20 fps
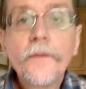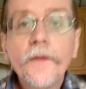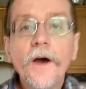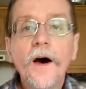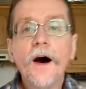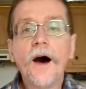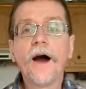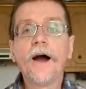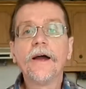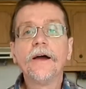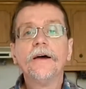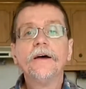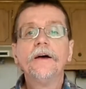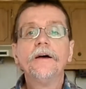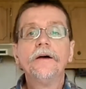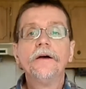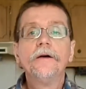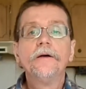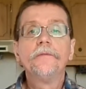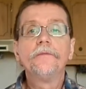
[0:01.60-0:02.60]
Hi,
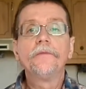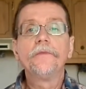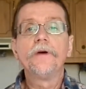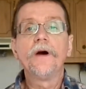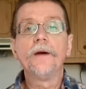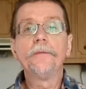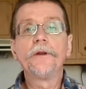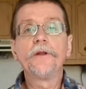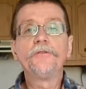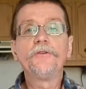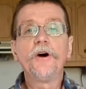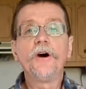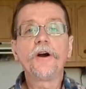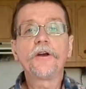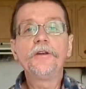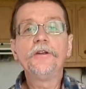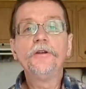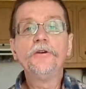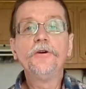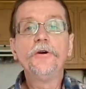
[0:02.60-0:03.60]
I'm going to
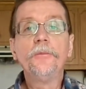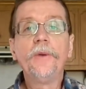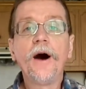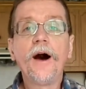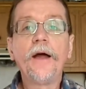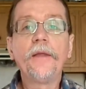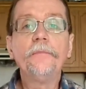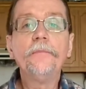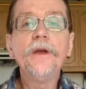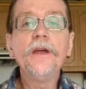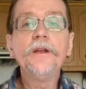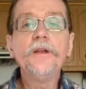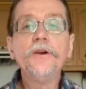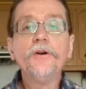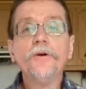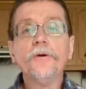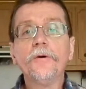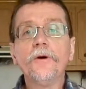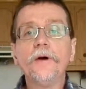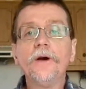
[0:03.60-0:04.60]
talk to you about
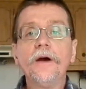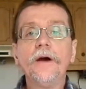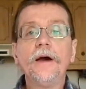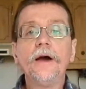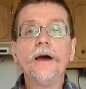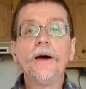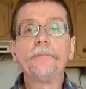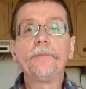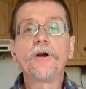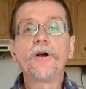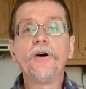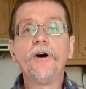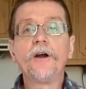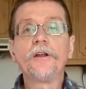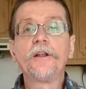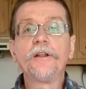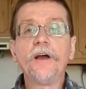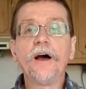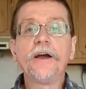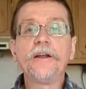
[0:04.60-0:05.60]
medial
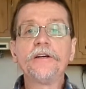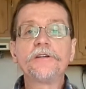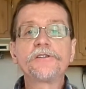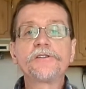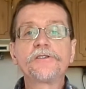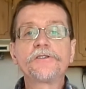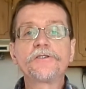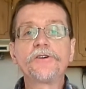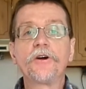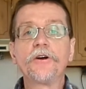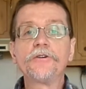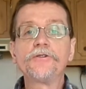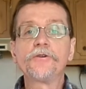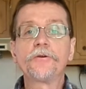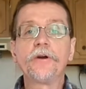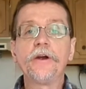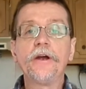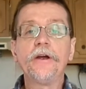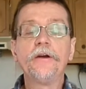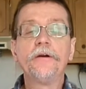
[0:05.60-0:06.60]
epicondylitis
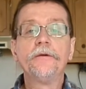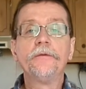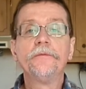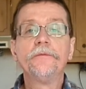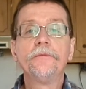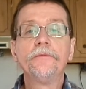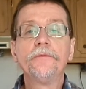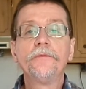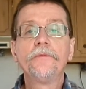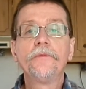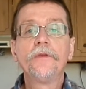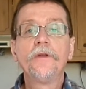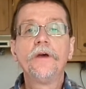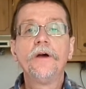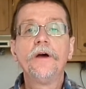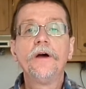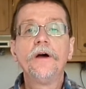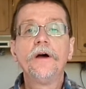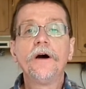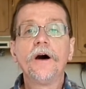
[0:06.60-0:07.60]
surgery.
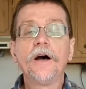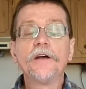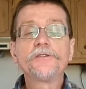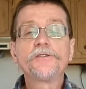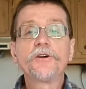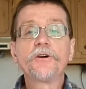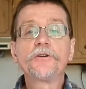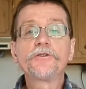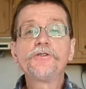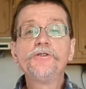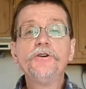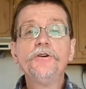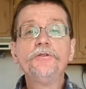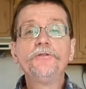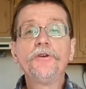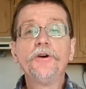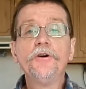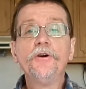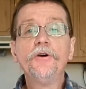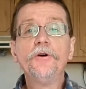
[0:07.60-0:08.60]
I searched
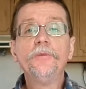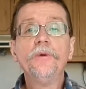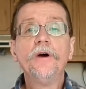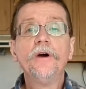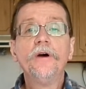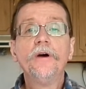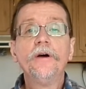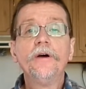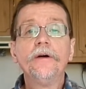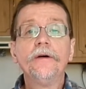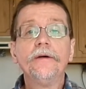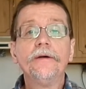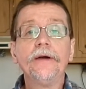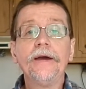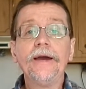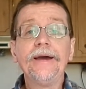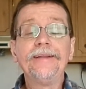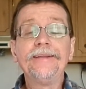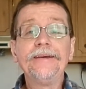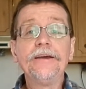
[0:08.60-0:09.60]
YouTube
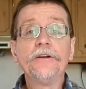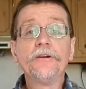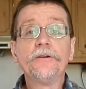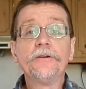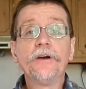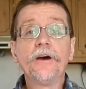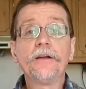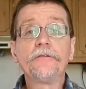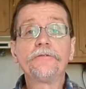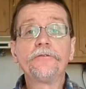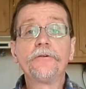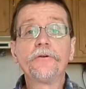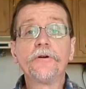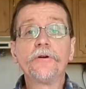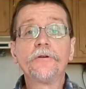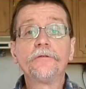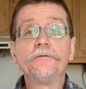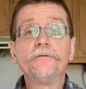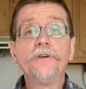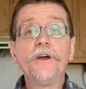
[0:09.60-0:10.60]
and the internet
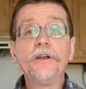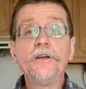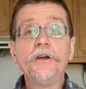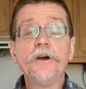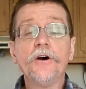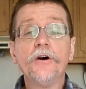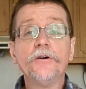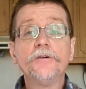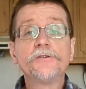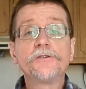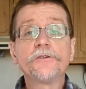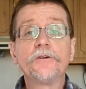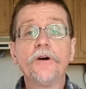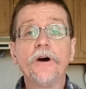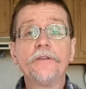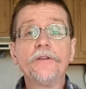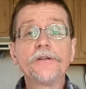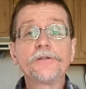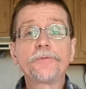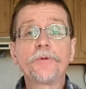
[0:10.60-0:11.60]
for videos
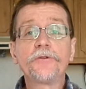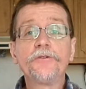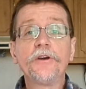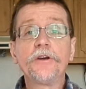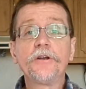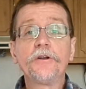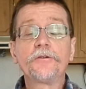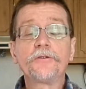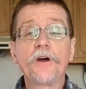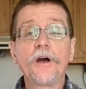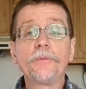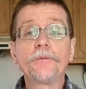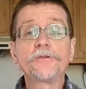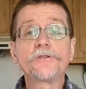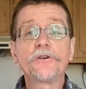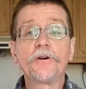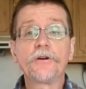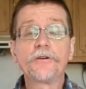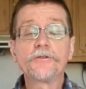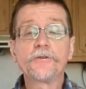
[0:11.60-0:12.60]
on this particular type of
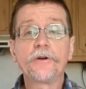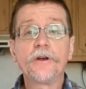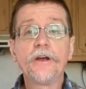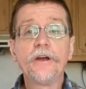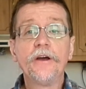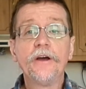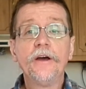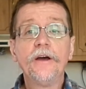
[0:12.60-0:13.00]
surgery,